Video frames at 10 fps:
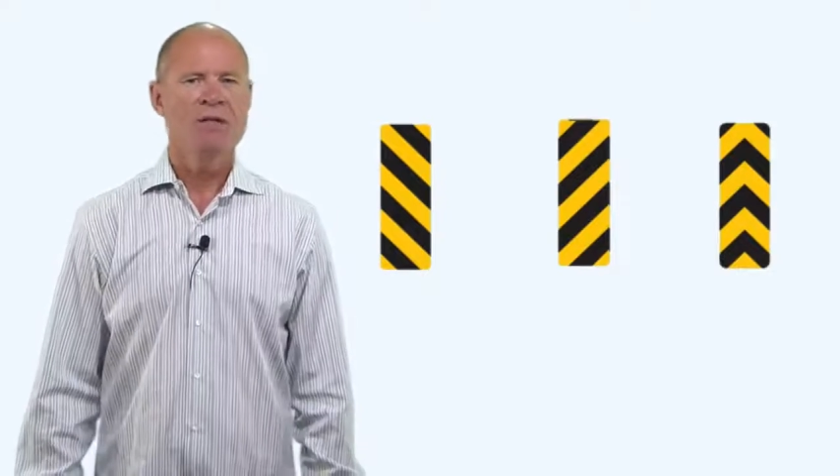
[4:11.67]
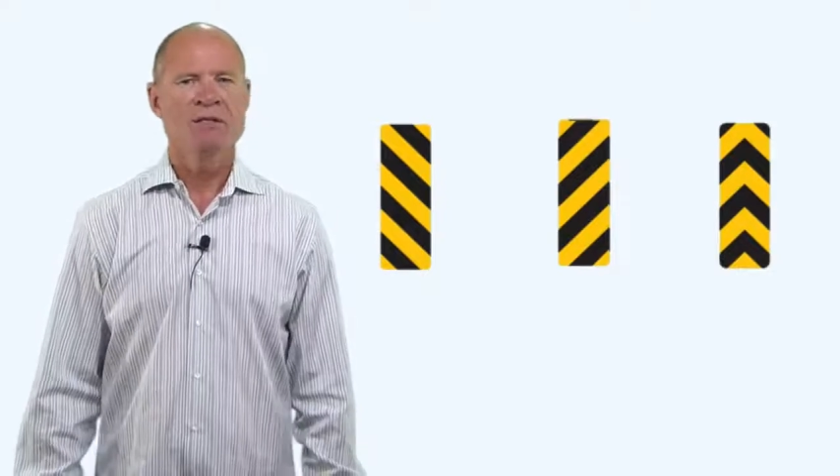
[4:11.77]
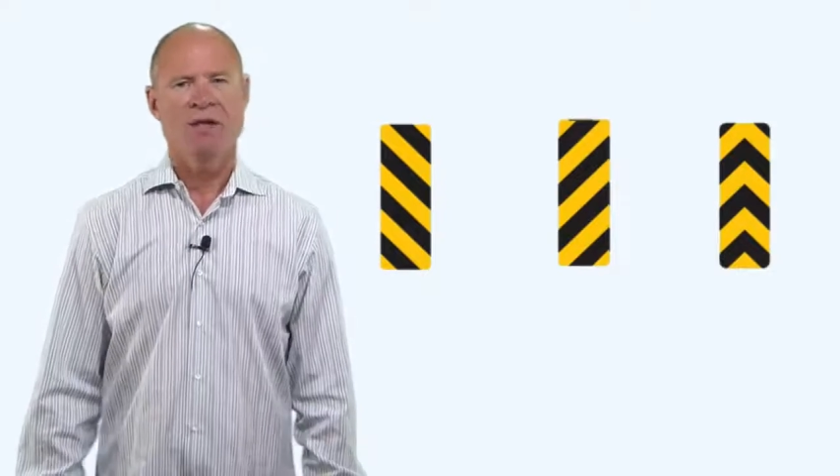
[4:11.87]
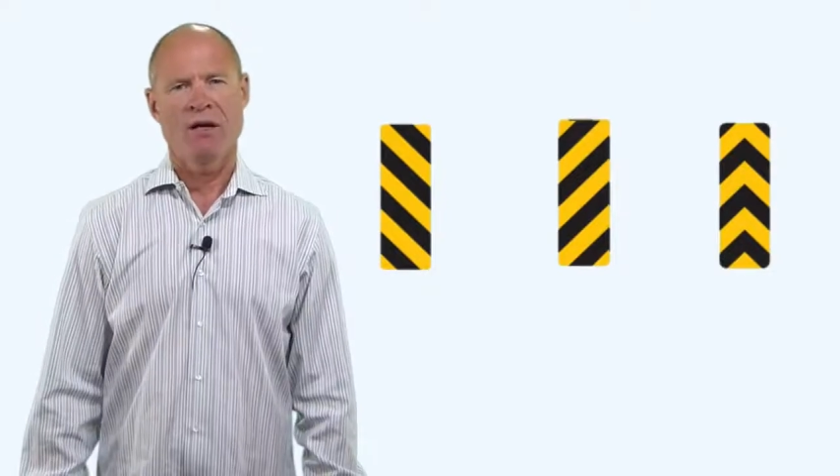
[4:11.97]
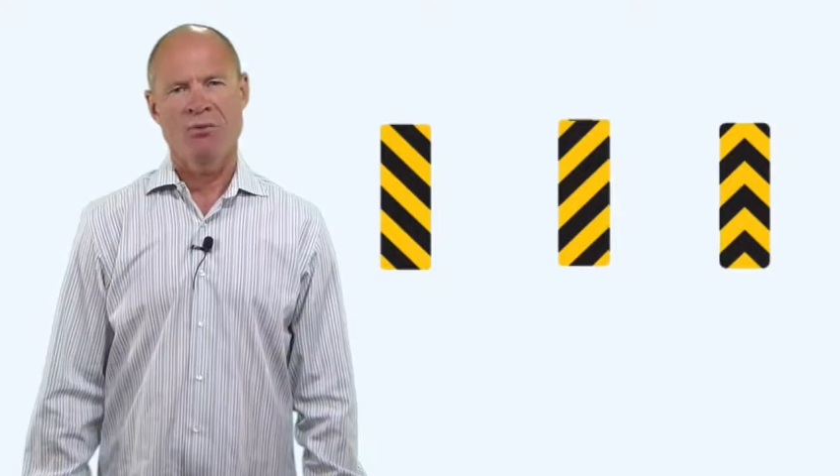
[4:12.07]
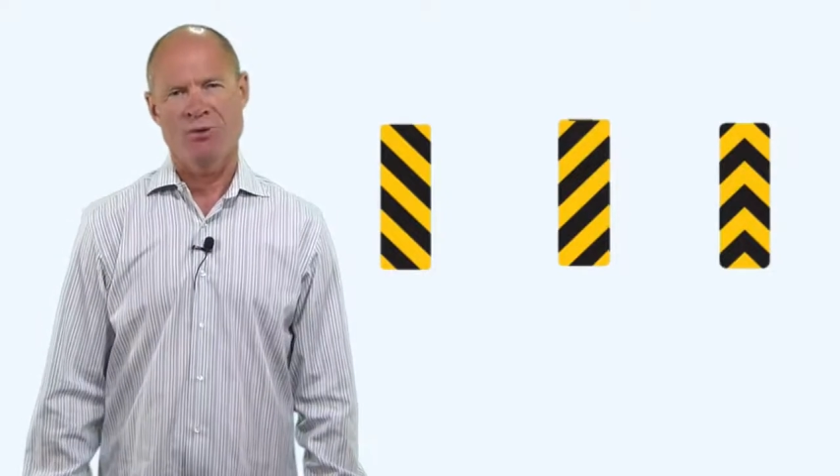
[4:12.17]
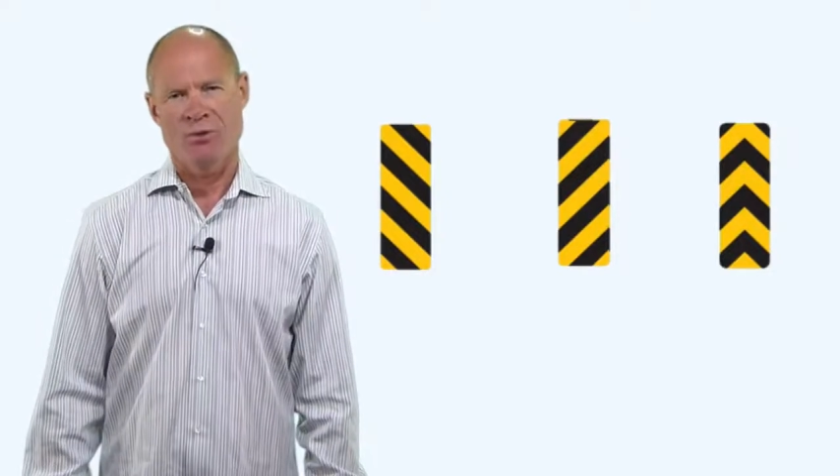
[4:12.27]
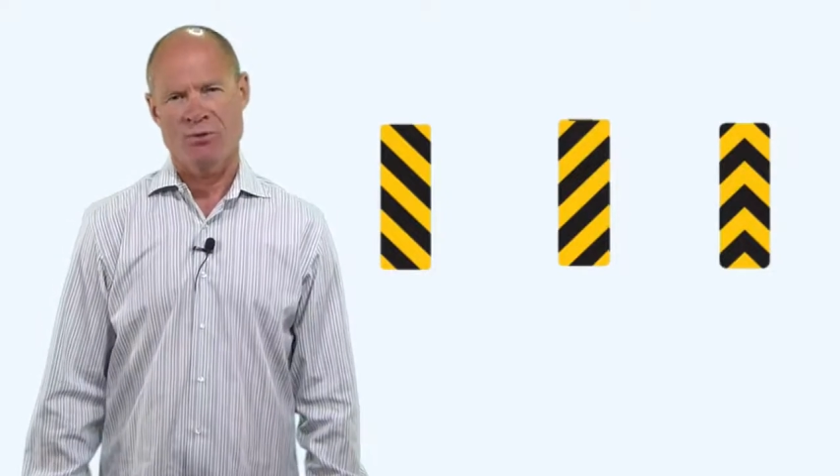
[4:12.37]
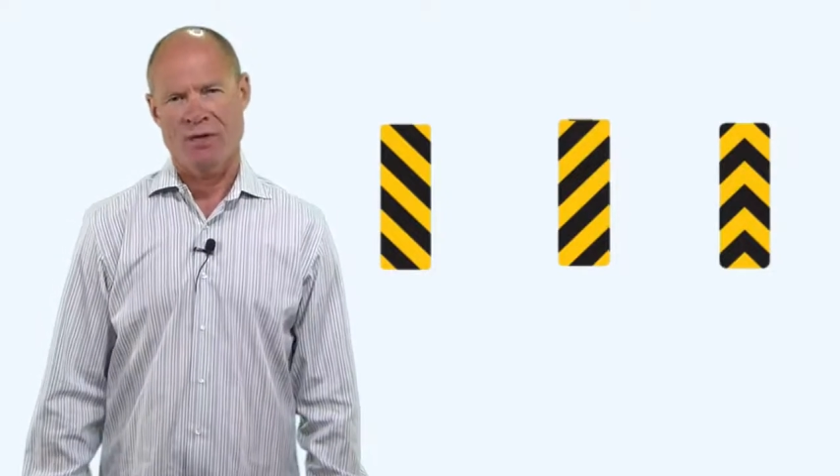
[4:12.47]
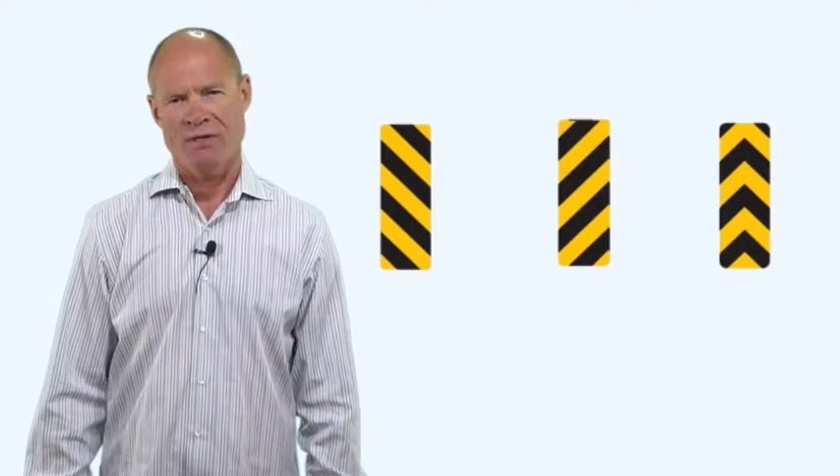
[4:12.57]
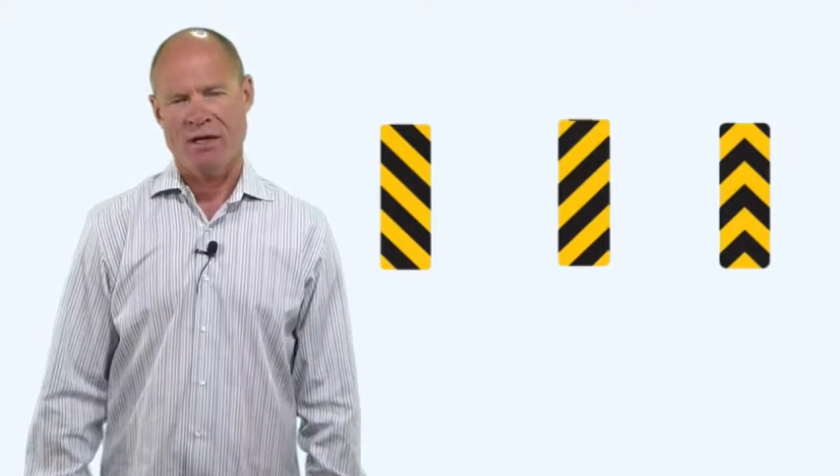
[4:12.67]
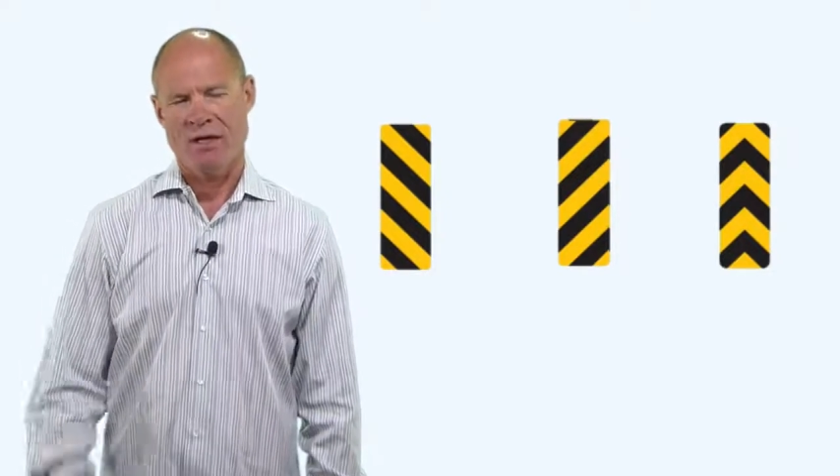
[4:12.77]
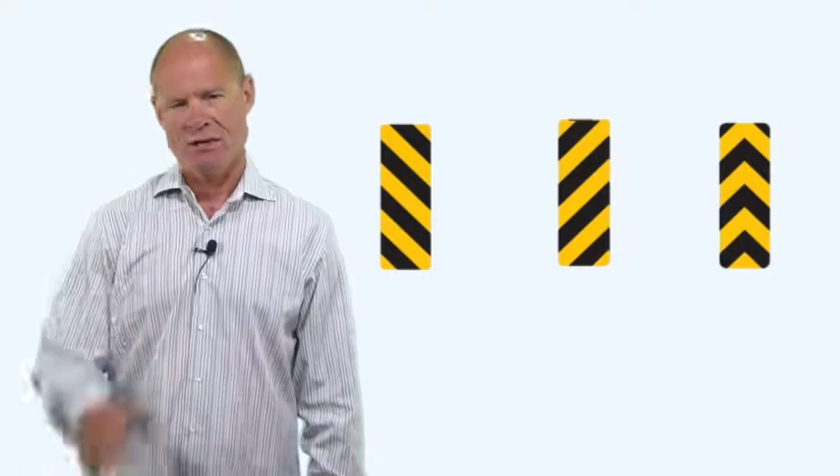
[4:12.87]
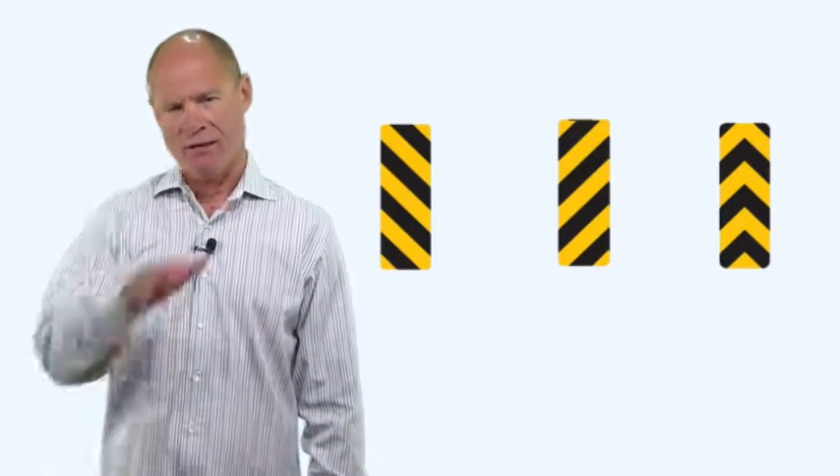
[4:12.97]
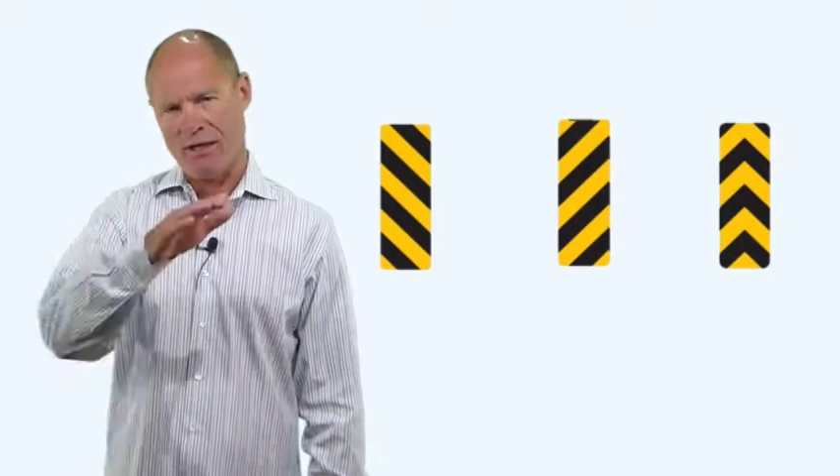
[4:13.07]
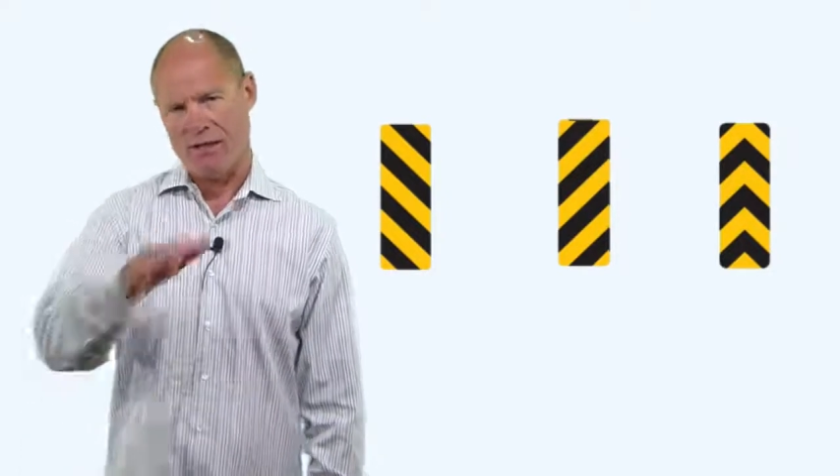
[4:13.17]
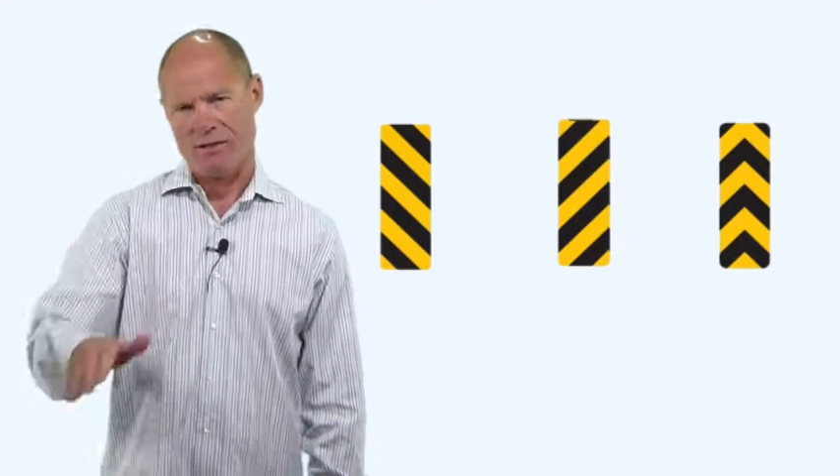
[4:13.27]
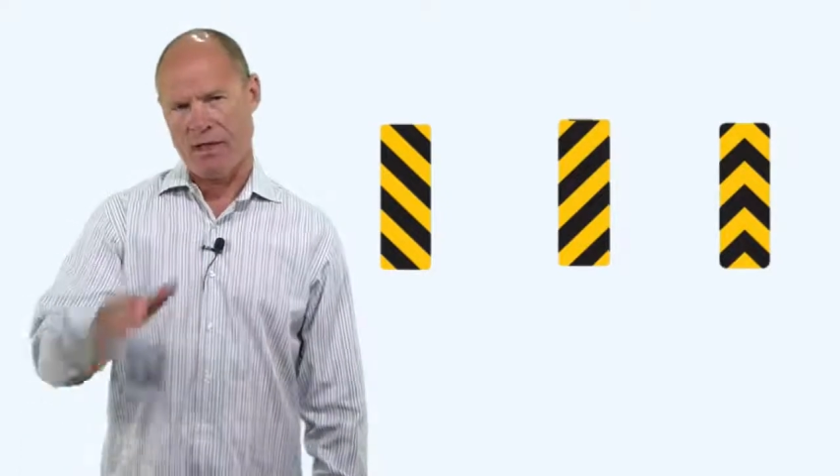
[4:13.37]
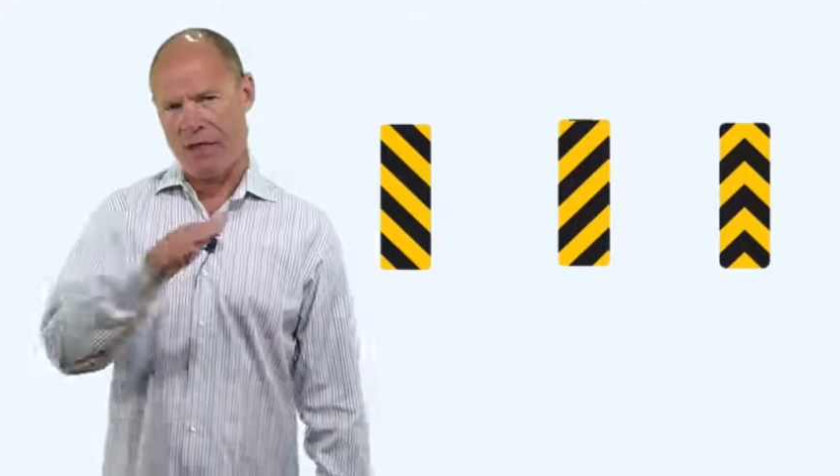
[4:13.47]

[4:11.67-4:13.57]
sign, which is rectangular and has the